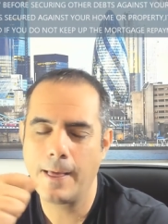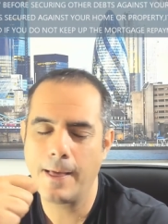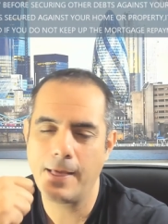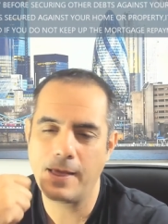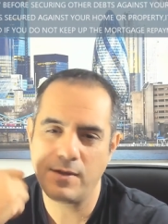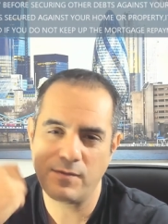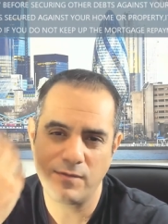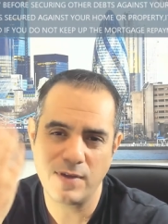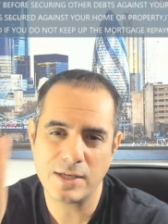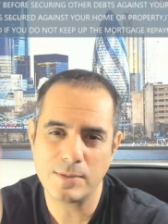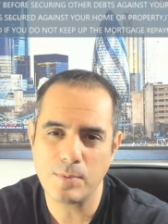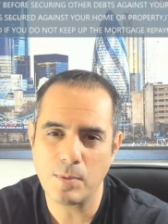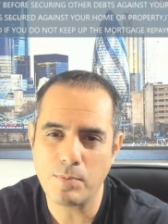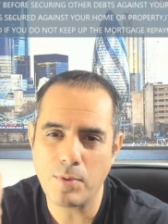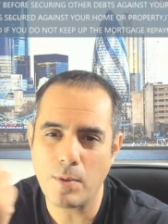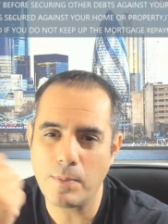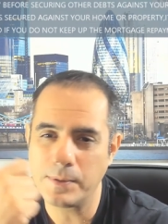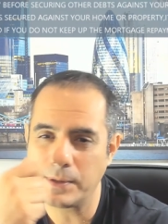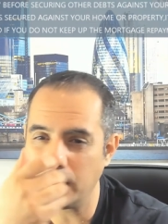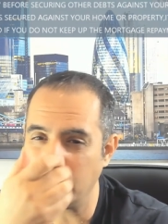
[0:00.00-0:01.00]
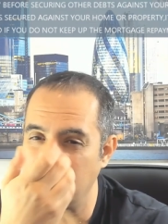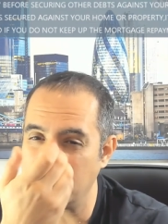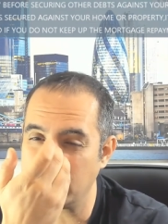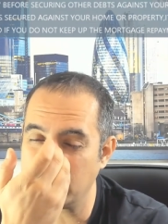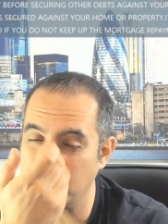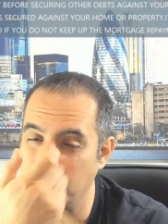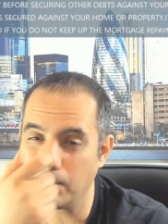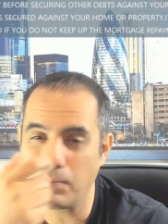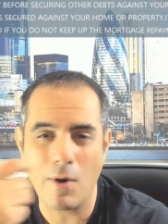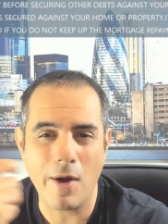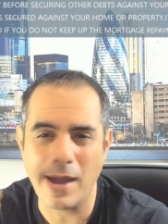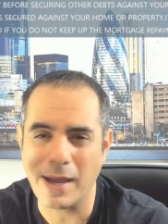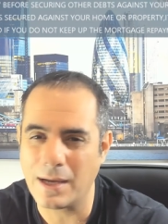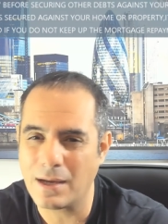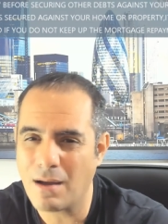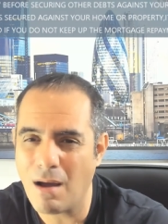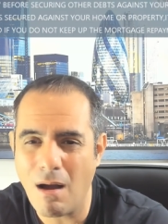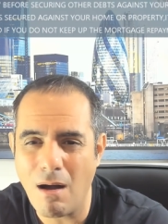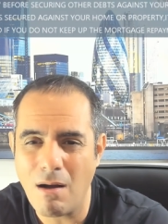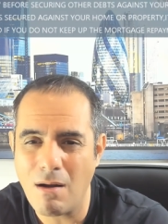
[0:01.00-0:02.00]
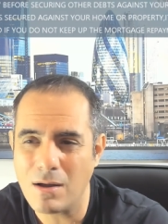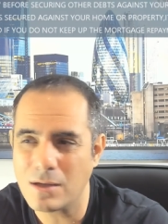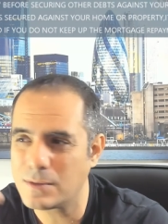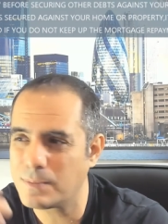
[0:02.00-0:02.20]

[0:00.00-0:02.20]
investment properties, buying cars,